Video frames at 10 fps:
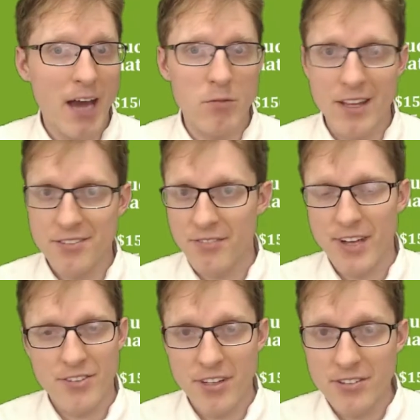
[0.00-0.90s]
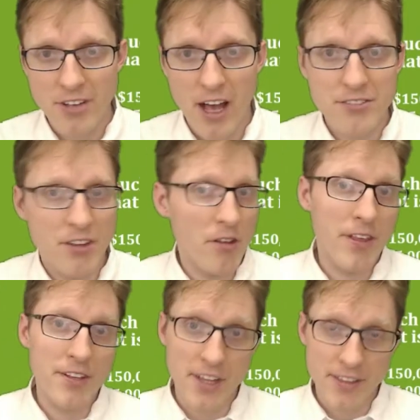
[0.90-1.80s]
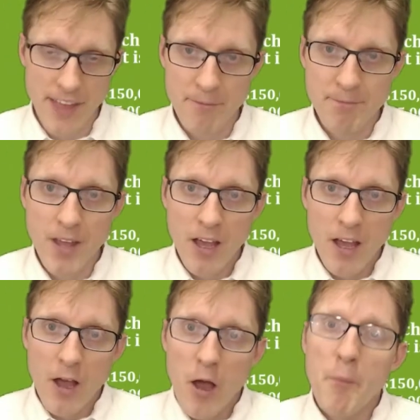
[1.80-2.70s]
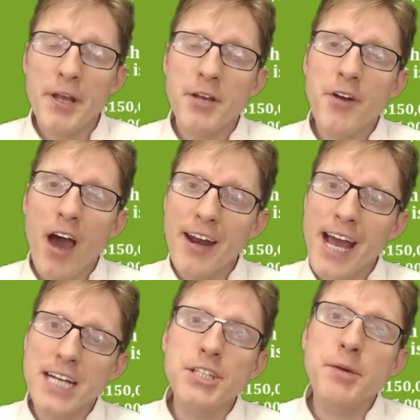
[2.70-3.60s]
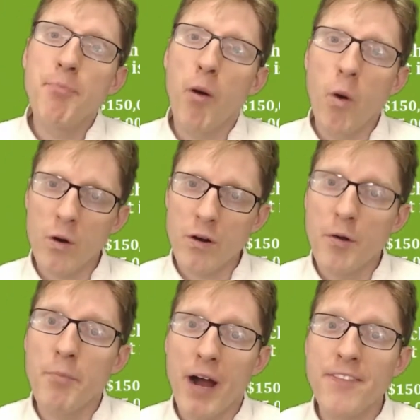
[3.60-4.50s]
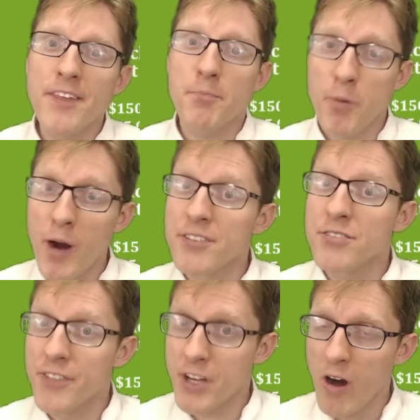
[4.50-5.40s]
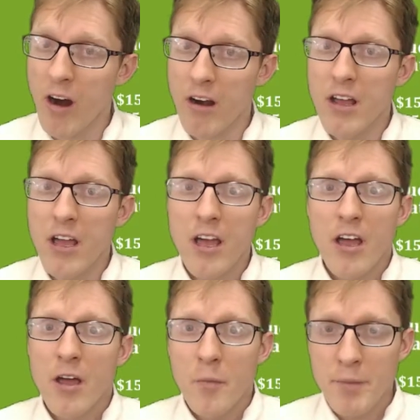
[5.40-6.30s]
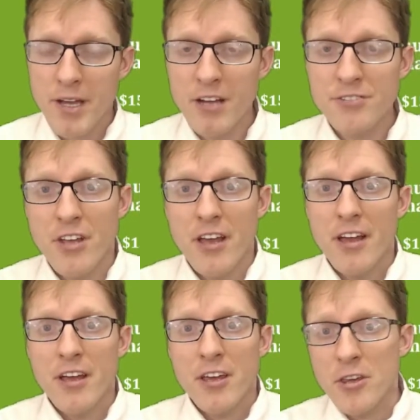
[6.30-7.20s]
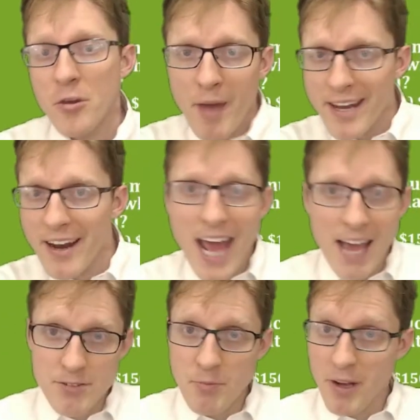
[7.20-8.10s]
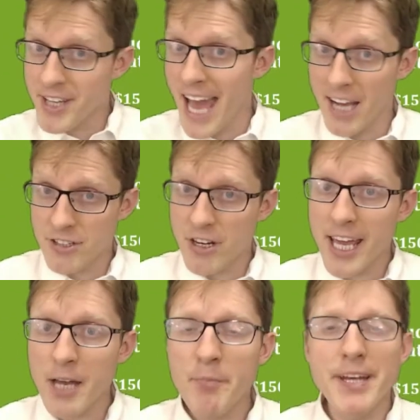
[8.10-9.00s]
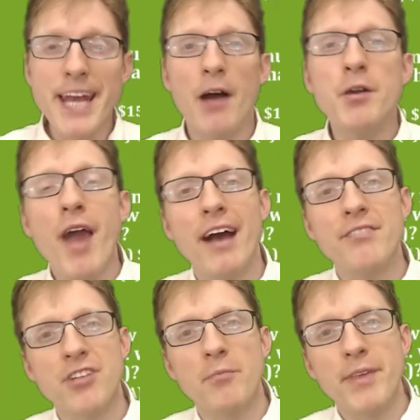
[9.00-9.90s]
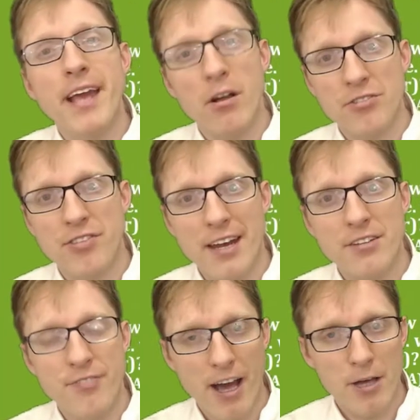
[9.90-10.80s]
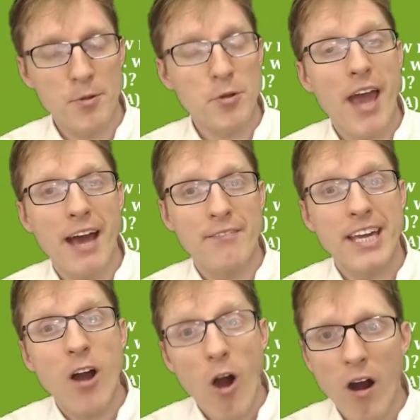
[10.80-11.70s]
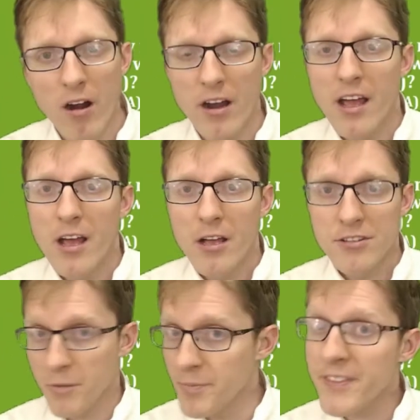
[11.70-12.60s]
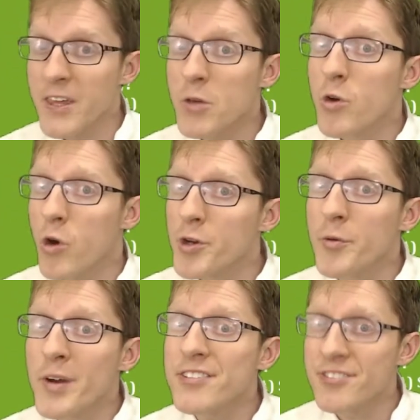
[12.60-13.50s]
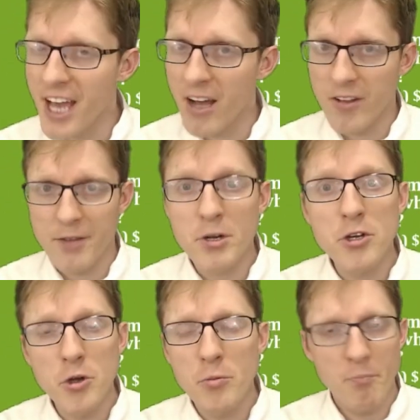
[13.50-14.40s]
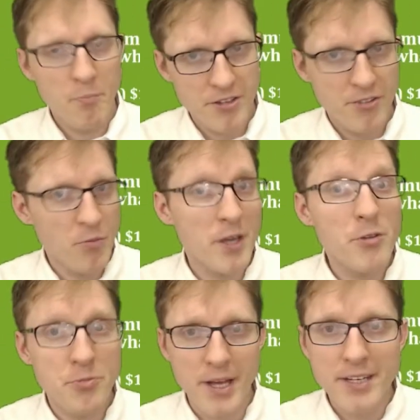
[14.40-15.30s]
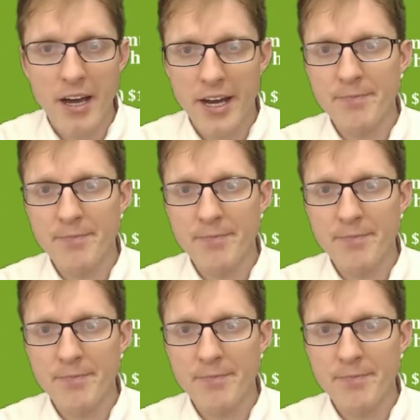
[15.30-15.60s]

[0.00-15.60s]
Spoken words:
less invested in stocks, and other things like that. But you're not actually poorer by the price of the car, because you may not have as much cash on hand, but now you have something else that is valuable. You have a car, something that you could resell and recoup much of what you spent on it.